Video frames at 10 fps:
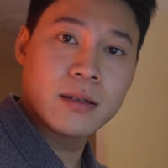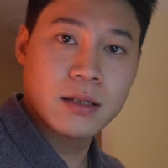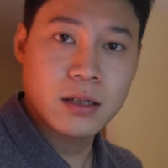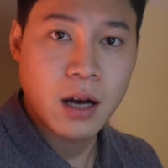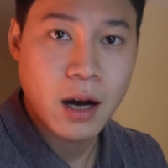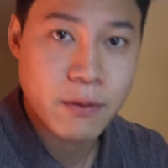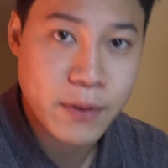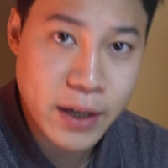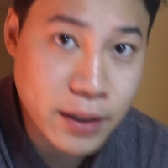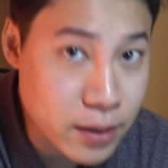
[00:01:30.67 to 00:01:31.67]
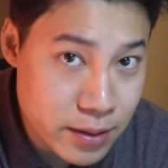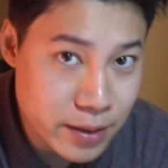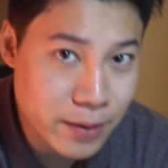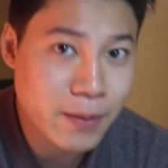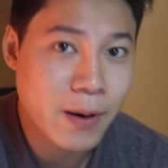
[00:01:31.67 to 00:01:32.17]
starving,
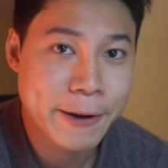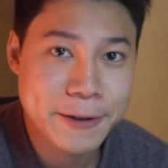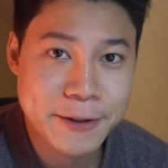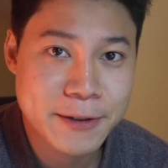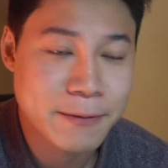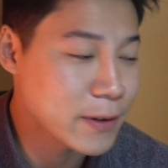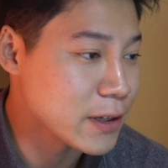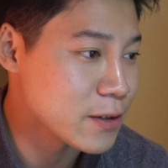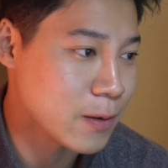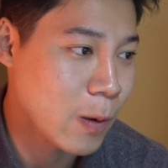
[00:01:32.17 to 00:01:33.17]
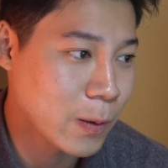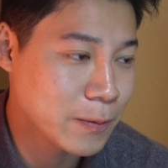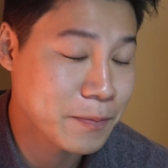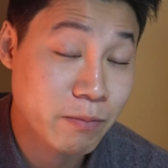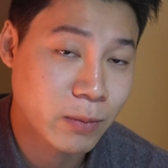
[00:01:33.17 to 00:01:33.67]
so I just finished
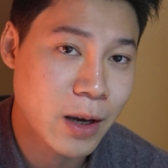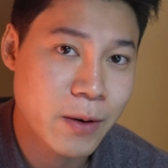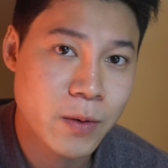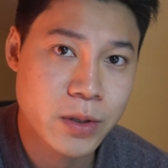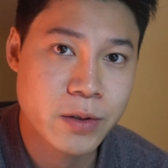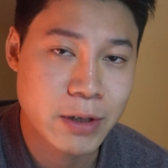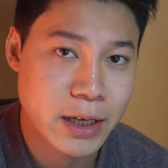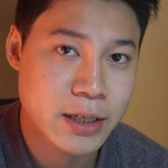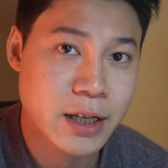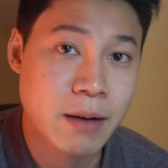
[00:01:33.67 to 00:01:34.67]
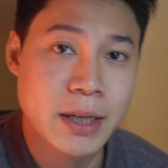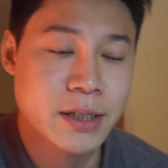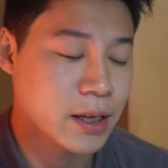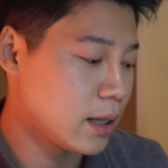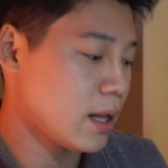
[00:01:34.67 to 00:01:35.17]
all. I ordered chicken tikka
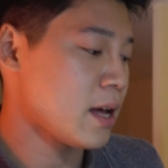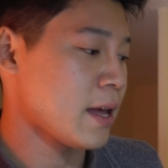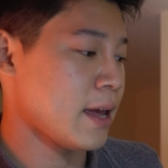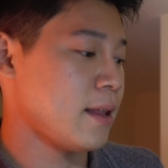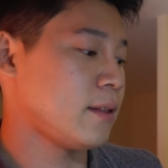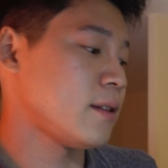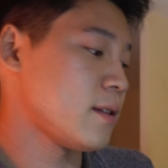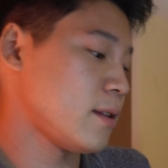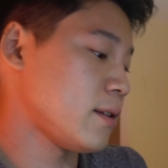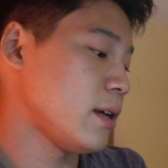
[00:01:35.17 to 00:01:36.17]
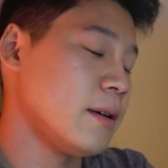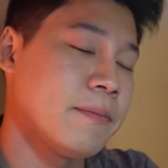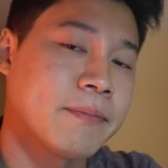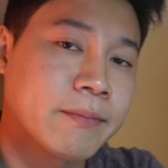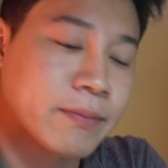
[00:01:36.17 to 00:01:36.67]
masala and
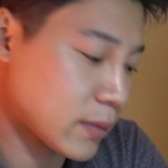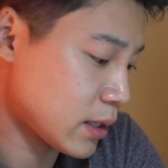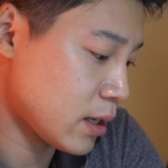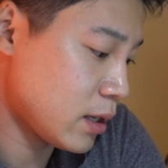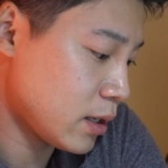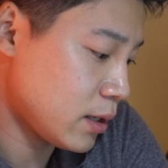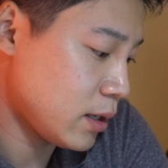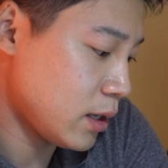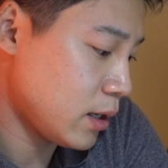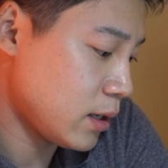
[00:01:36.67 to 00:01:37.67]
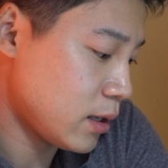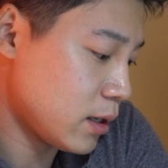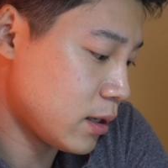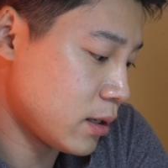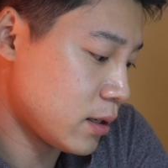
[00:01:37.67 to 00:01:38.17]
um,
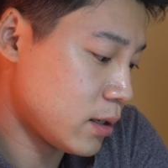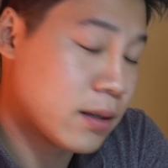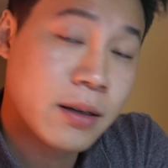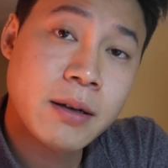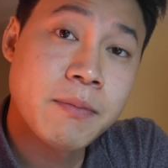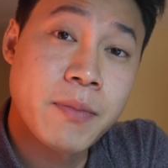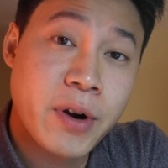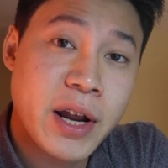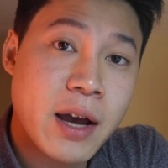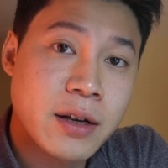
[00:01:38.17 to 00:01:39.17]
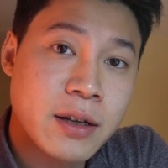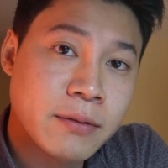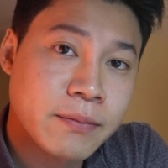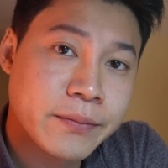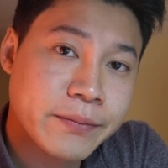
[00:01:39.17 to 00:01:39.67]
uh, biryani.
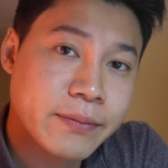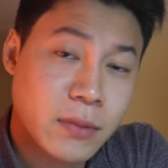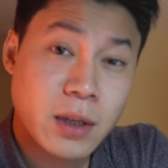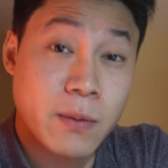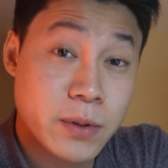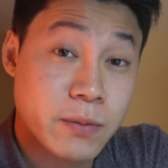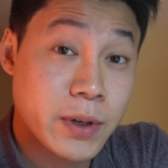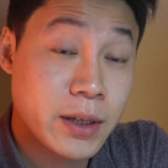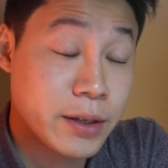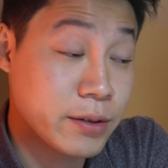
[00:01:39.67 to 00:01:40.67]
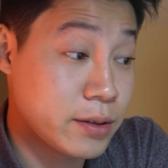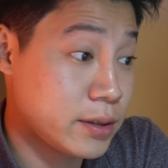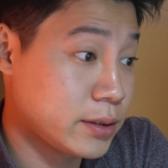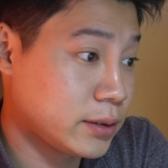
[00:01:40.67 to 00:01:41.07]
It was really good.